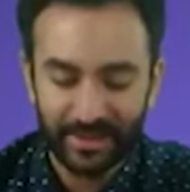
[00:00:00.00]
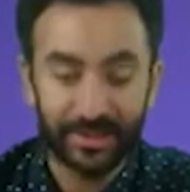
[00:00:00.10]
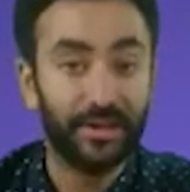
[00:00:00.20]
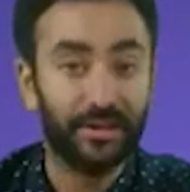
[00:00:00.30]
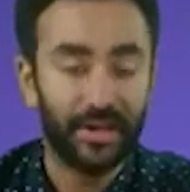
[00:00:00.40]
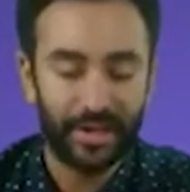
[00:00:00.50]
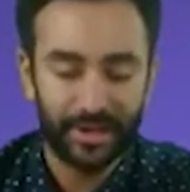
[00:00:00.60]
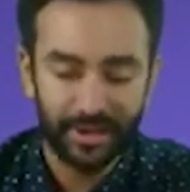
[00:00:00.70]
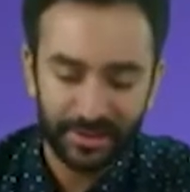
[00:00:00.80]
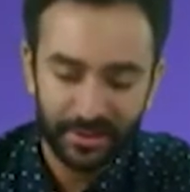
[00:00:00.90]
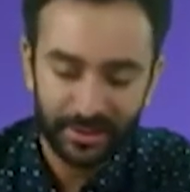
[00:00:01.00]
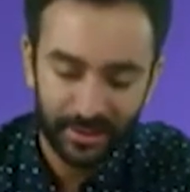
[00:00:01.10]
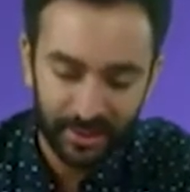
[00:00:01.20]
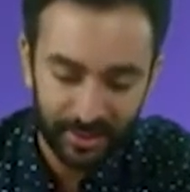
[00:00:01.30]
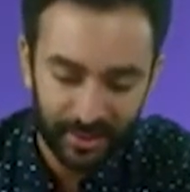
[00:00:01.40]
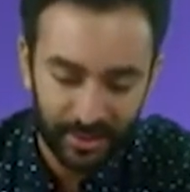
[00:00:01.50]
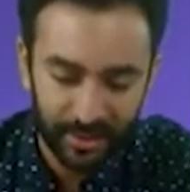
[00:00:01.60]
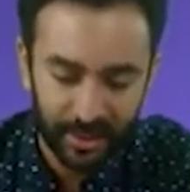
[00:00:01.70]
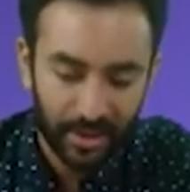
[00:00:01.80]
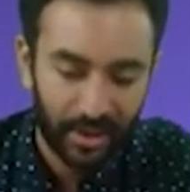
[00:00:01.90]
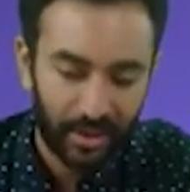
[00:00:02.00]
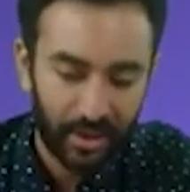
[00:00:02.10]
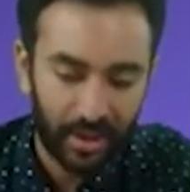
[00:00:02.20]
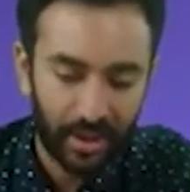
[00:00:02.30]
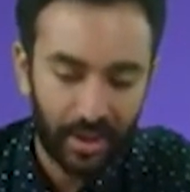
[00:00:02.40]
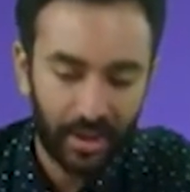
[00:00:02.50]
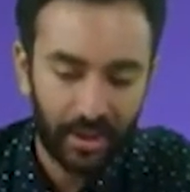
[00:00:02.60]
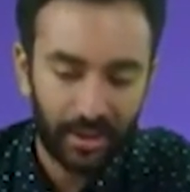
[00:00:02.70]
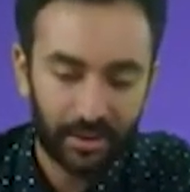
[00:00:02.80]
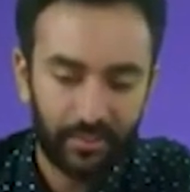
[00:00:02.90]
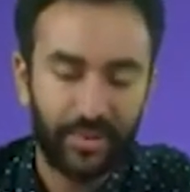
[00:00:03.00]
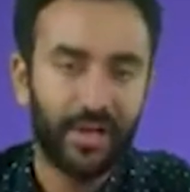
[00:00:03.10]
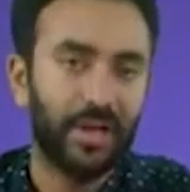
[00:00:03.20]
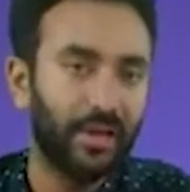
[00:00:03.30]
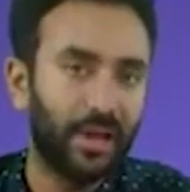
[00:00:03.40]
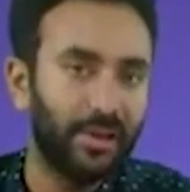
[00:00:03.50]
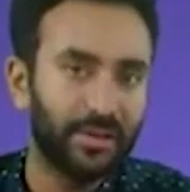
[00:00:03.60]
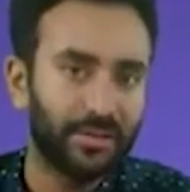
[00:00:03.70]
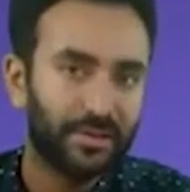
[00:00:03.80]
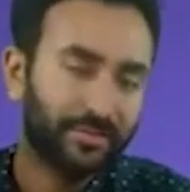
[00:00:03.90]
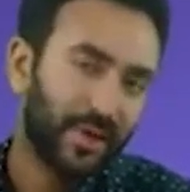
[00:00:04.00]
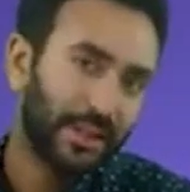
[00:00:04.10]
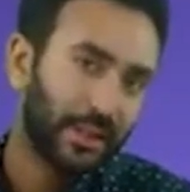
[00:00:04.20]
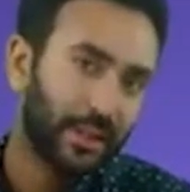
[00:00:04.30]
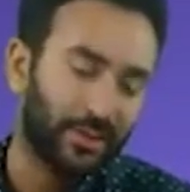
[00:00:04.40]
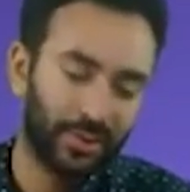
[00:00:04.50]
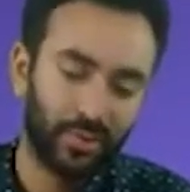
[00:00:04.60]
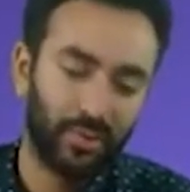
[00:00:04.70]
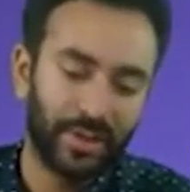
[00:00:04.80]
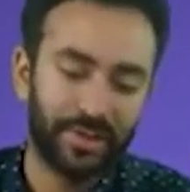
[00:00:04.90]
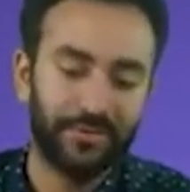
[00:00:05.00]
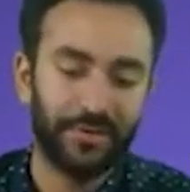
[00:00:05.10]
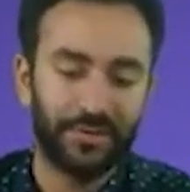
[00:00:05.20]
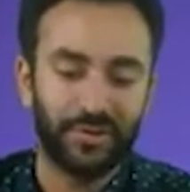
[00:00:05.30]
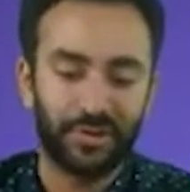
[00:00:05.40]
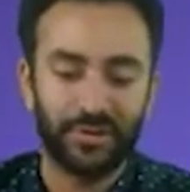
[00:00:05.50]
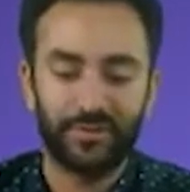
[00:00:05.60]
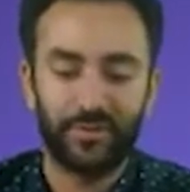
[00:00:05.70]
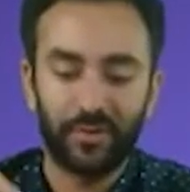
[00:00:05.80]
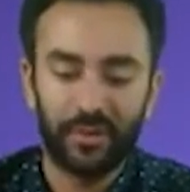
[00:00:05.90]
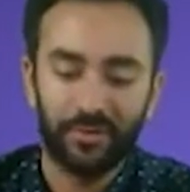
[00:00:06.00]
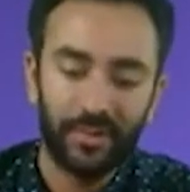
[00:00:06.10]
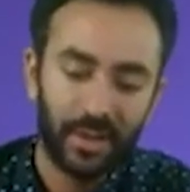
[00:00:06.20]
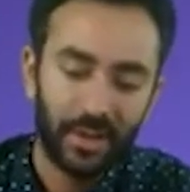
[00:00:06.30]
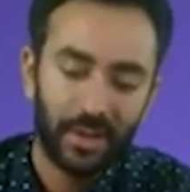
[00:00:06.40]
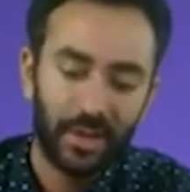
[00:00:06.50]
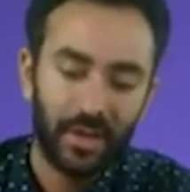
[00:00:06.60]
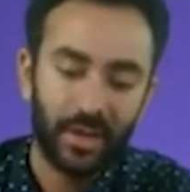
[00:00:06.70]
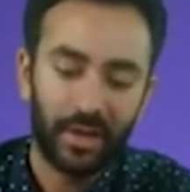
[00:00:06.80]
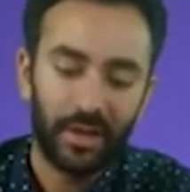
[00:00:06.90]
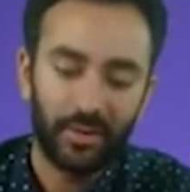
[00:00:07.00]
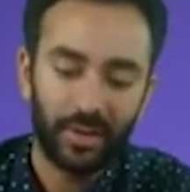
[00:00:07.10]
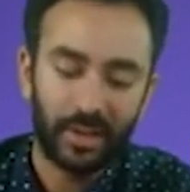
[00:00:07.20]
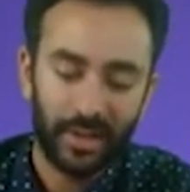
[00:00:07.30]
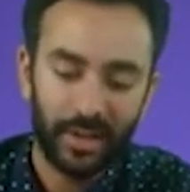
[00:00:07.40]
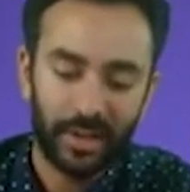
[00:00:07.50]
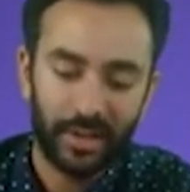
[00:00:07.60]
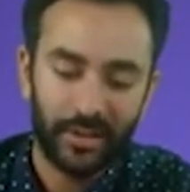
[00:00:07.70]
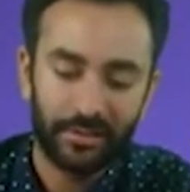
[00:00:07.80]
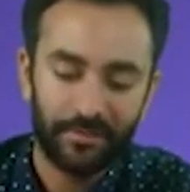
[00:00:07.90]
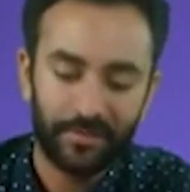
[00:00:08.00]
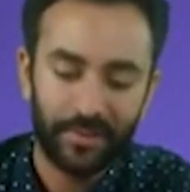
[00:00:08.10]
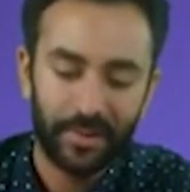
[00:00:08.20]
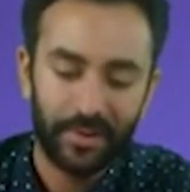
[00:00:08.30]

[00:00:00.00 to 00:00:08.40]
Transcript: it's in layers, and then there's basically two ways of use transform. You can